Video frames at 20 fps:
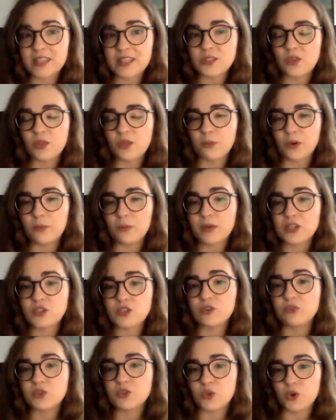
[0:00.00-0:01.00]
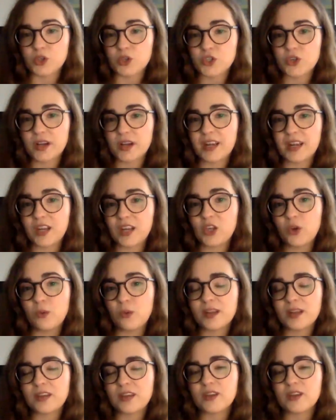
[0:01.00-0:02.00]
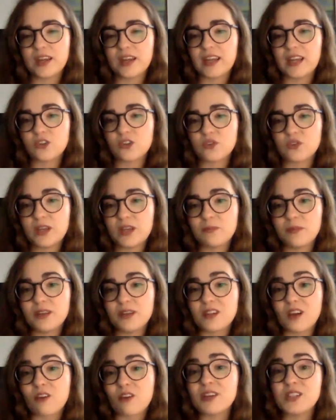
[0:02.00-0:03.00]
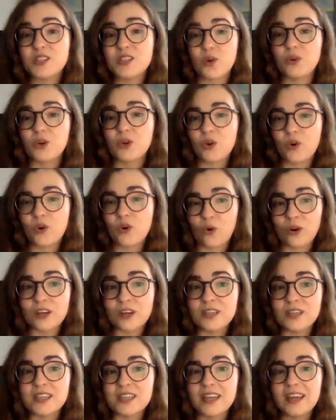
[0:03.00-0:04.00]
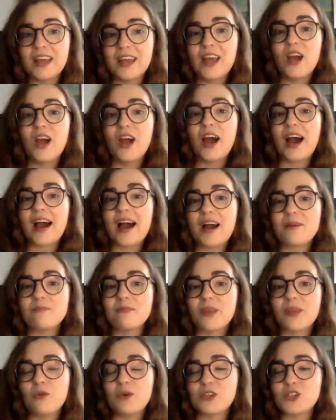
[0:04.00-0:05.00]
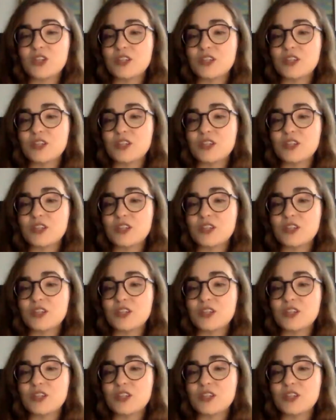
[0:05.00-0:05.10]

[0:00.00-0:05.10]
so the prohibition of torture and inhuman and degrading treatment of its own accord, which